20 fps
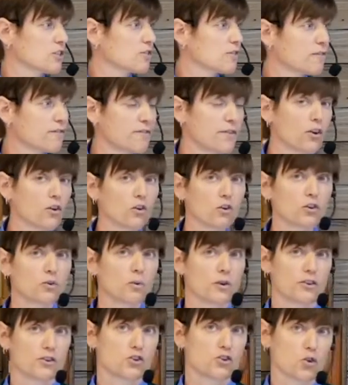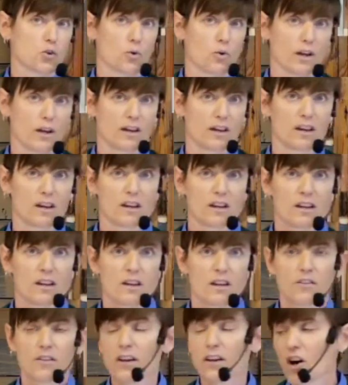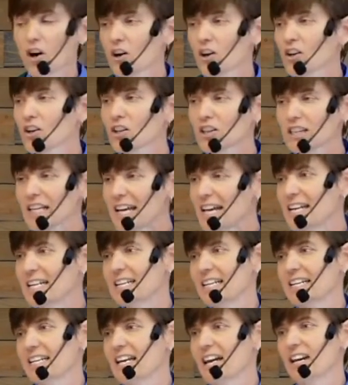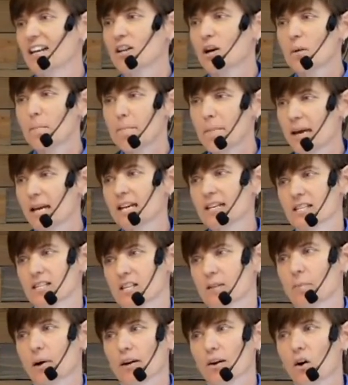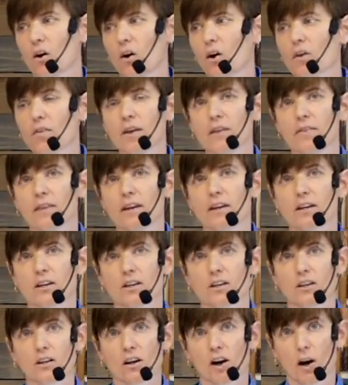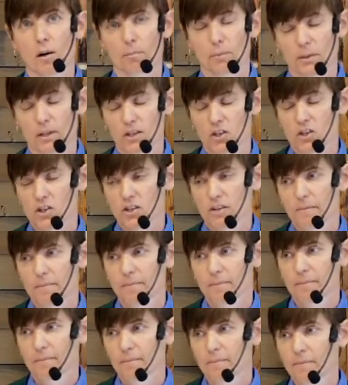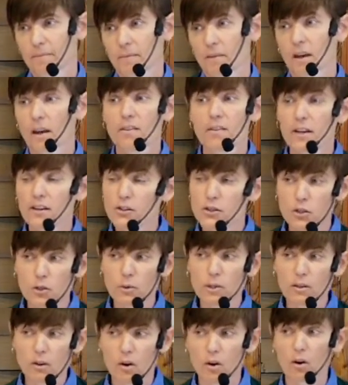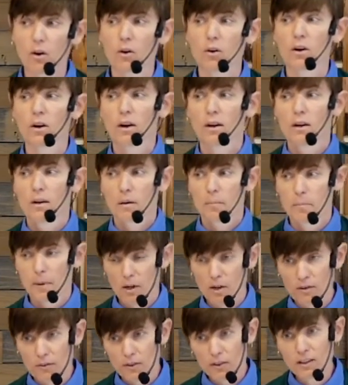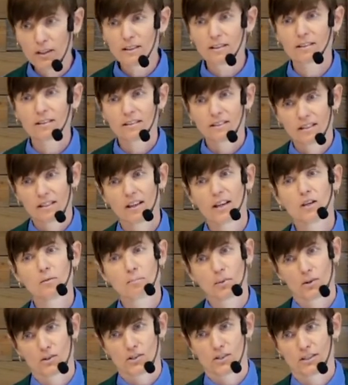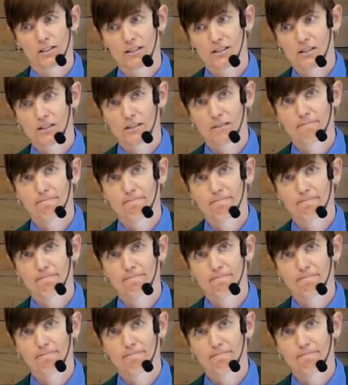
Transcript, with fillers: filled with joy. They are elated and amazed by all that they could accomplish. And they do it all barefoot and purseless.